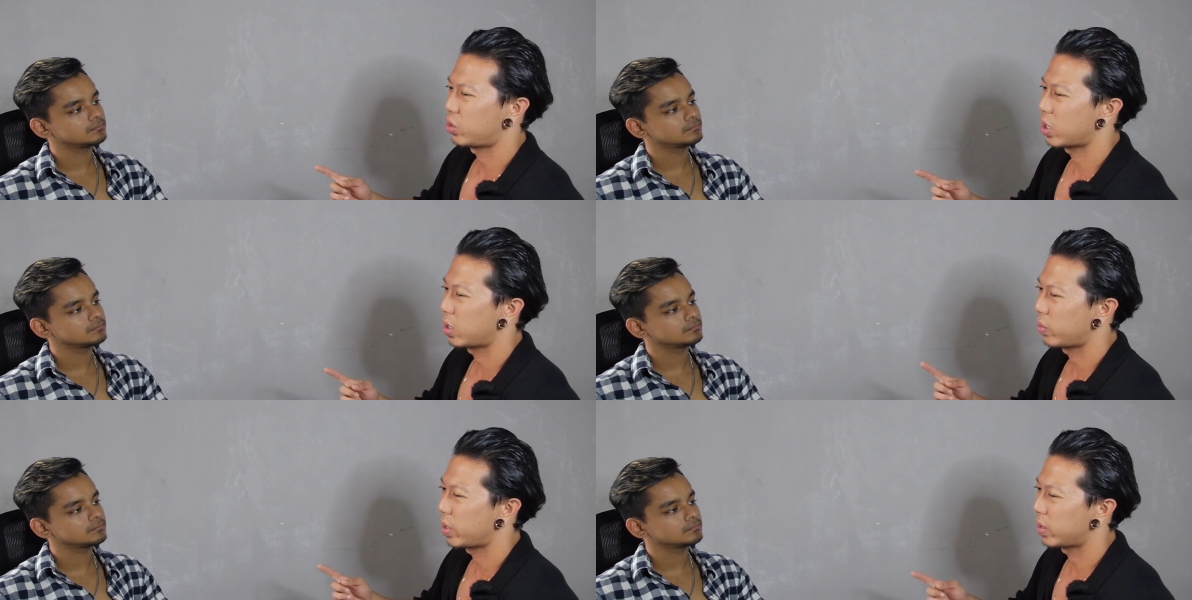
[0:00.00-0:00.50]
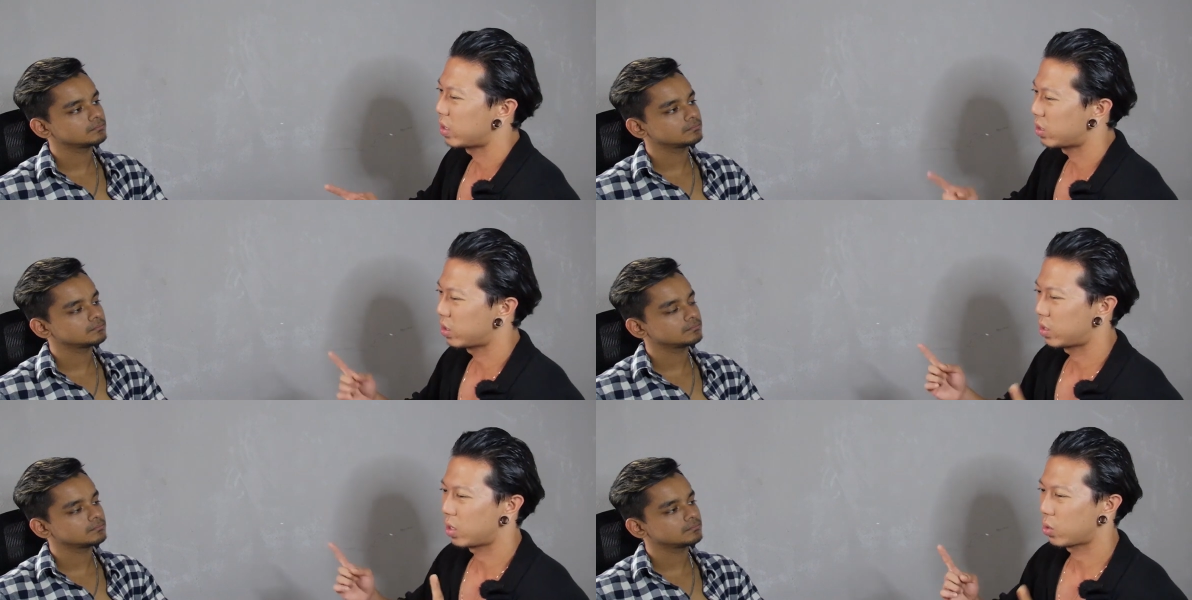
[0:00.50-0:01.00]
Speaker 1: January,
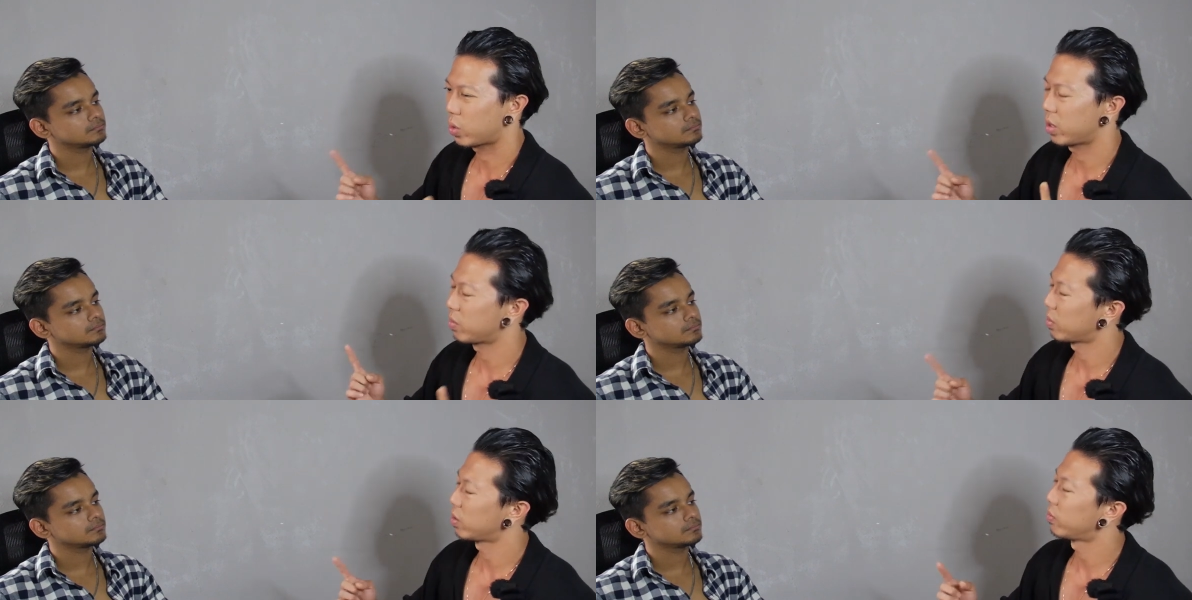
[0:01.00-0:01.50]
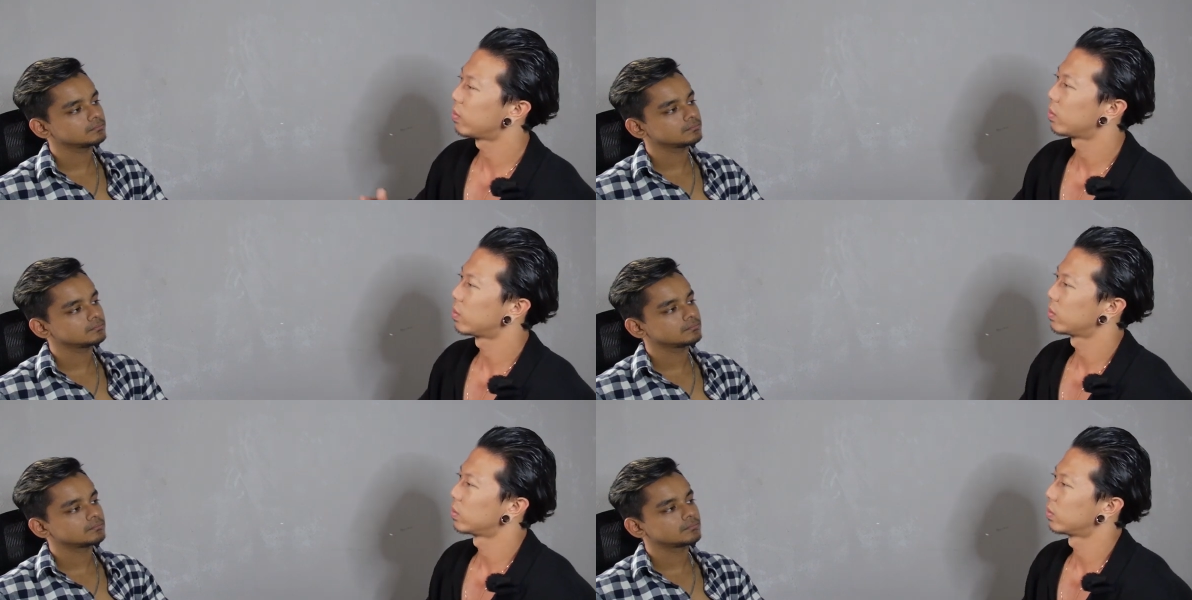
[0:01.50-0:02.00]
this is the quiet month.
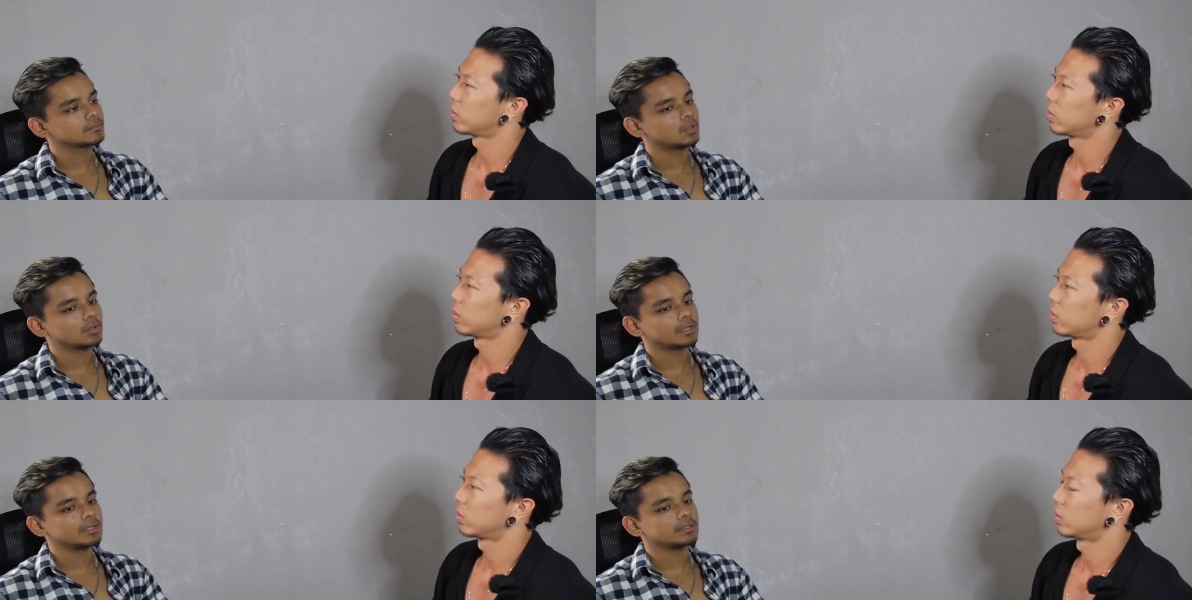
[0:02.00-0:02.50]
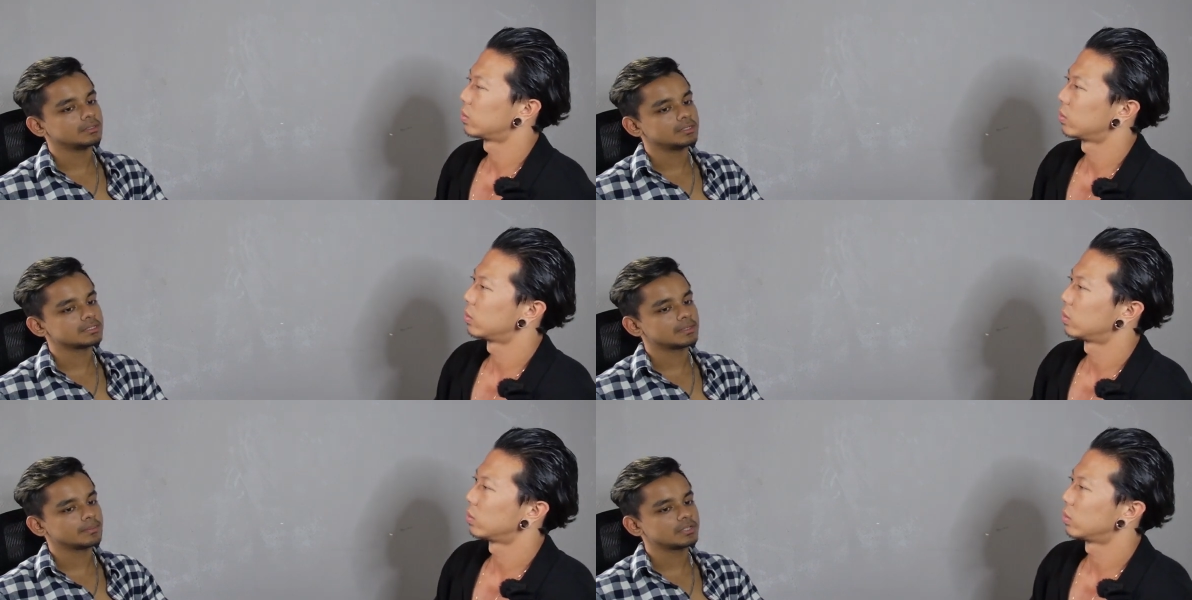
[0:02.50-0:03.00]
Speaker 2: Okay,
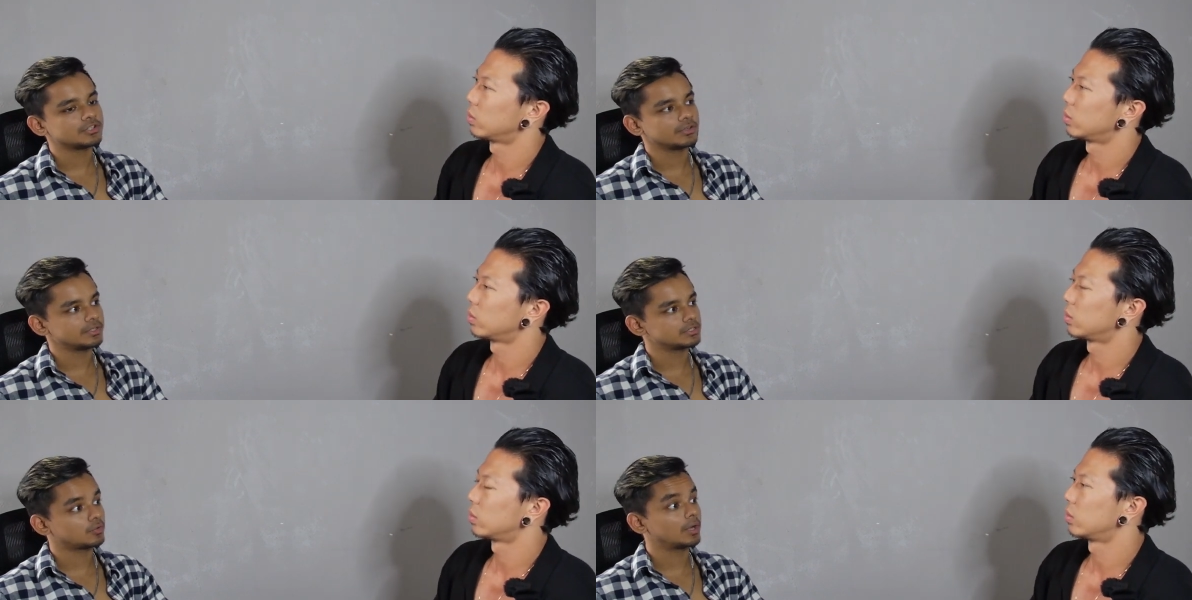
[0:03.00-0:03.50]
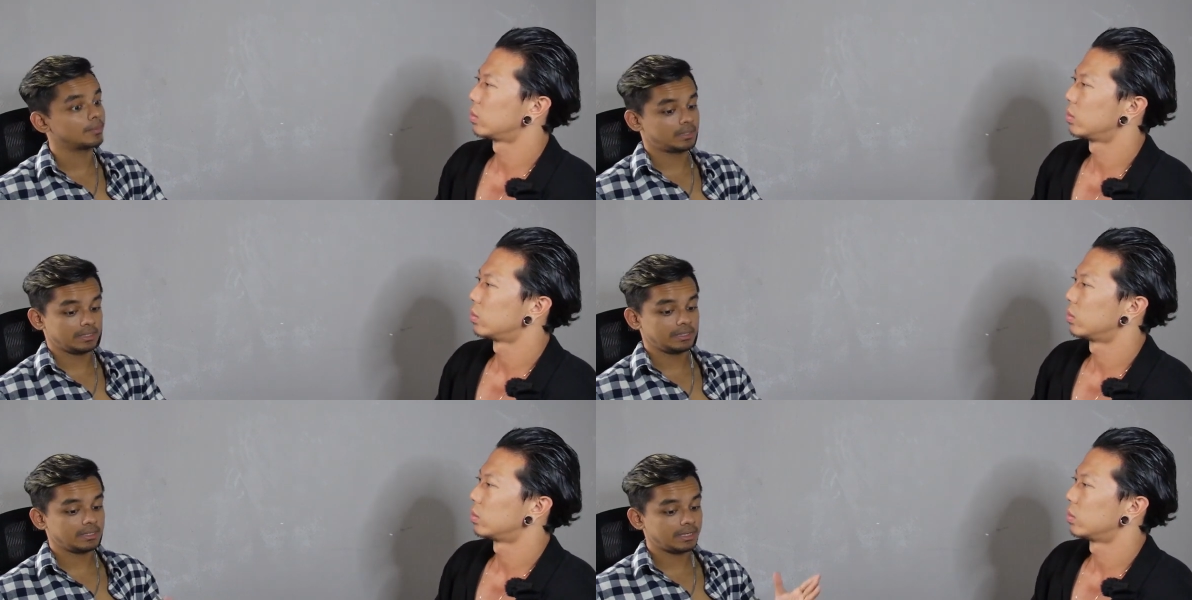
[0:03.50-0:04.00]
December and January is the quiet
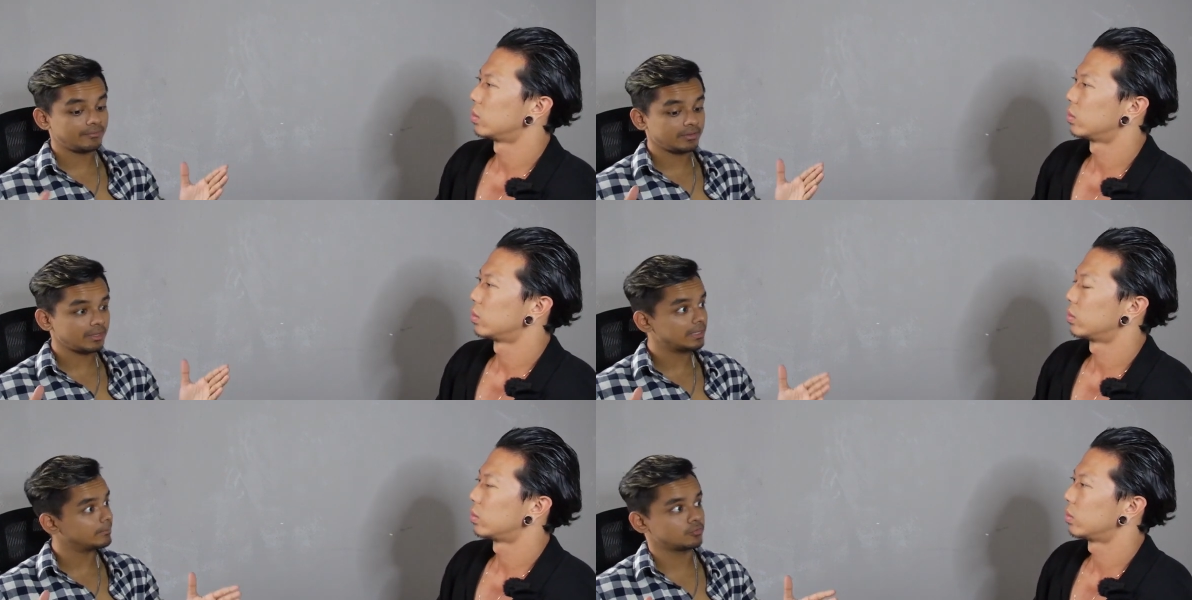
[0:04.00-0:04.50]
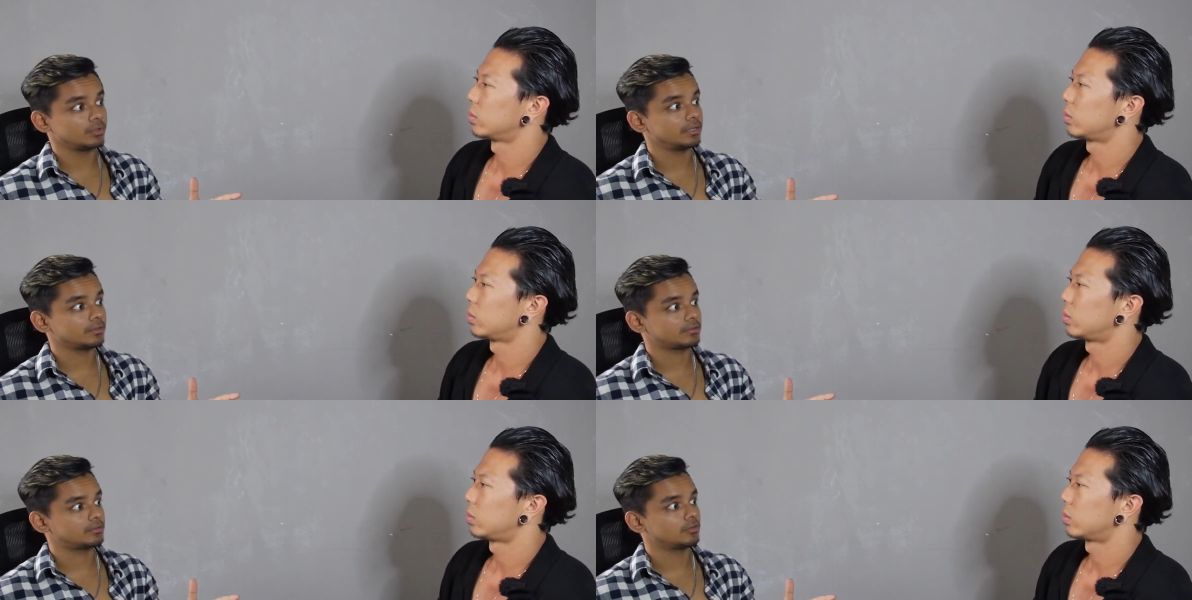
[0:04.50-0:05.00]
month. And then everything in
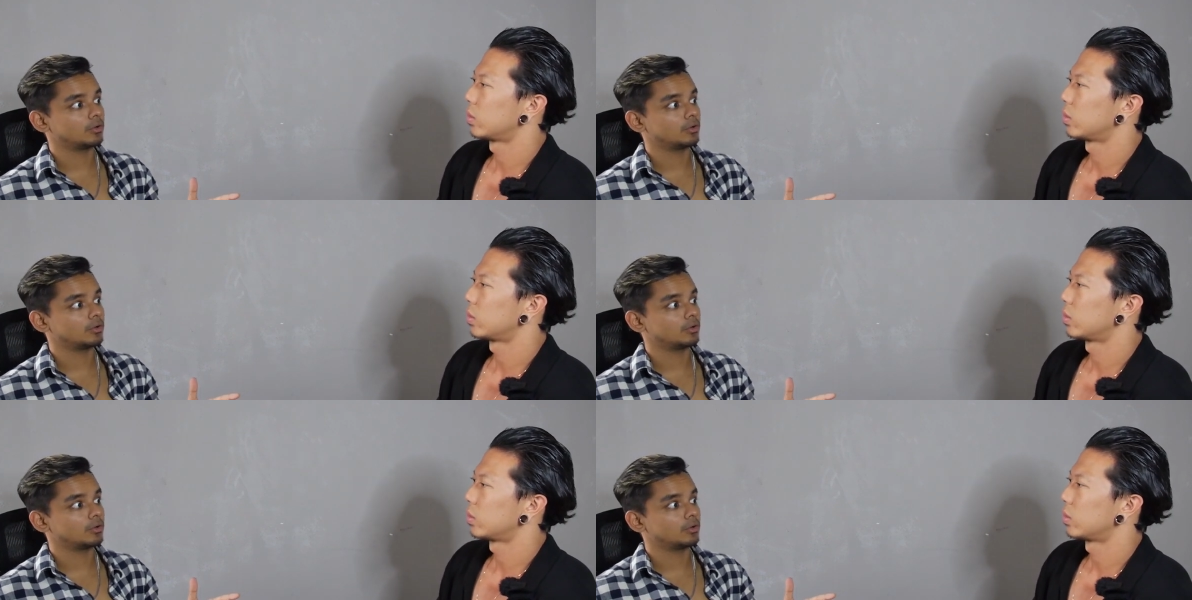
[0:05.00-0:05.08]
between is